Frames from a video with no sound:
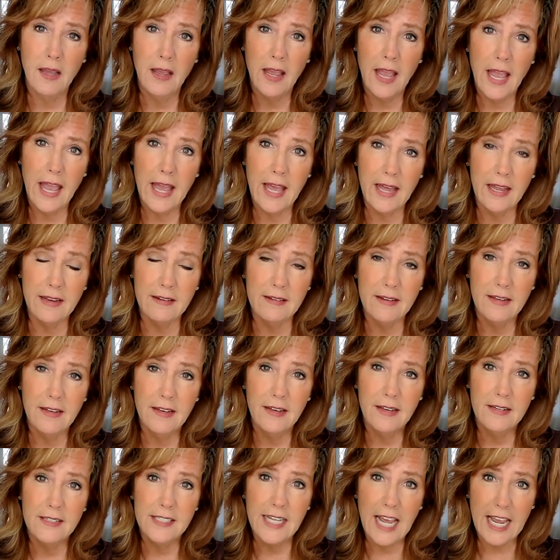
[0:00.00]
and
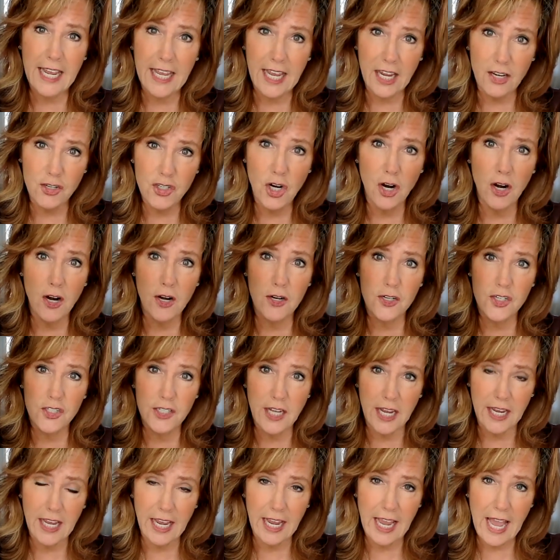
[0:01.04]
taking charge,
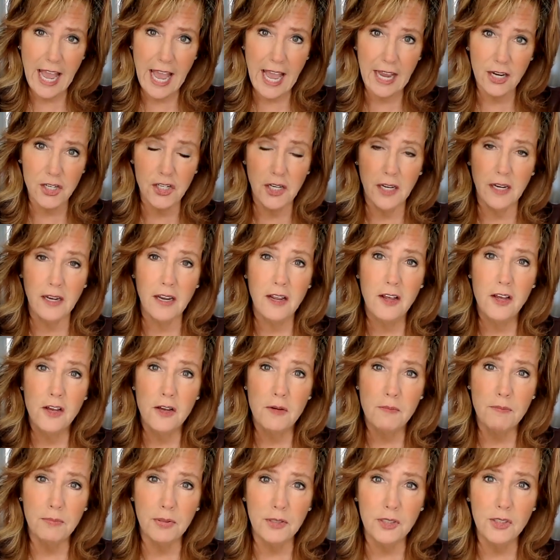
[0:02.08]
taking action.
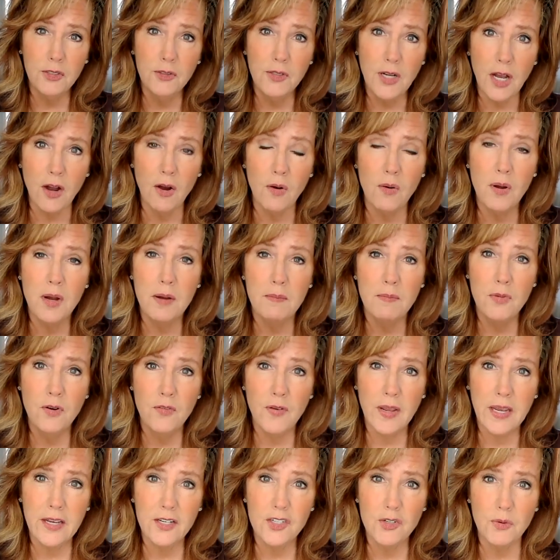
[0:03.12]
Pluto,
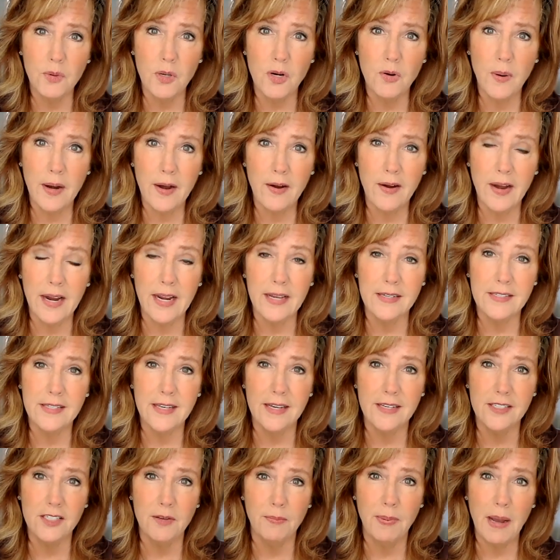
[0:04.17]
moving into Aquarius,
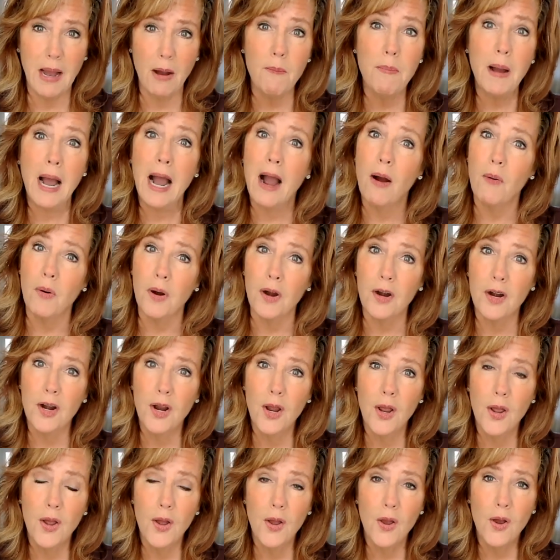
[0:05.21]
is about power.
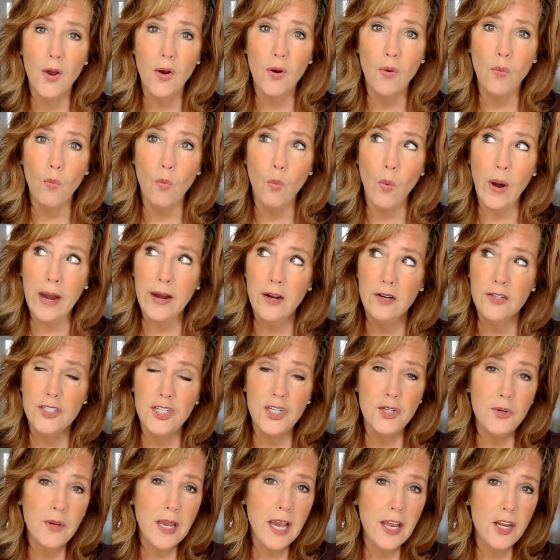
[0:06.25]
Where do
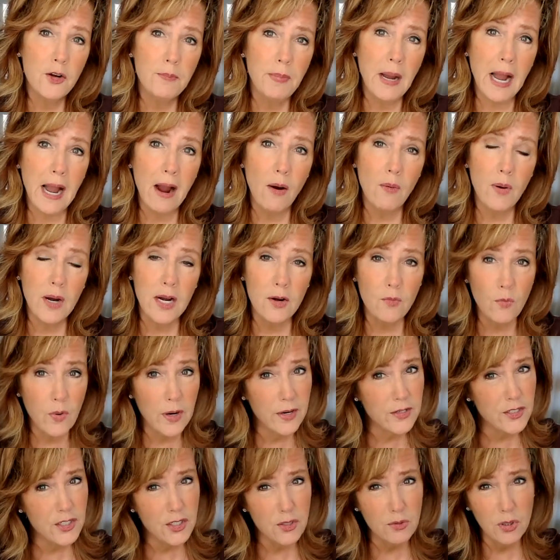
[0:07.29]
you get your power and where
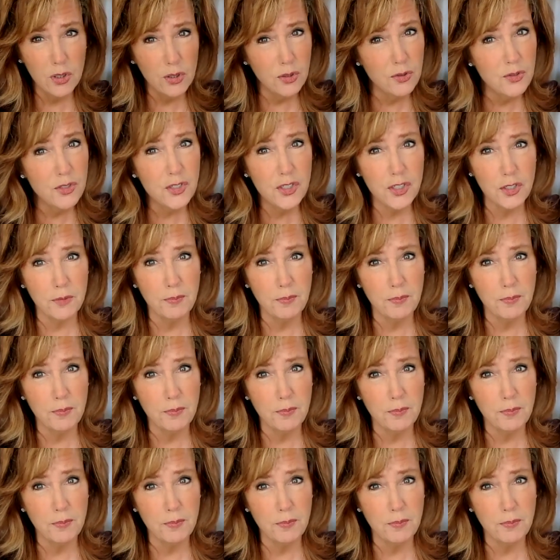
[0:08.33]
do you lose your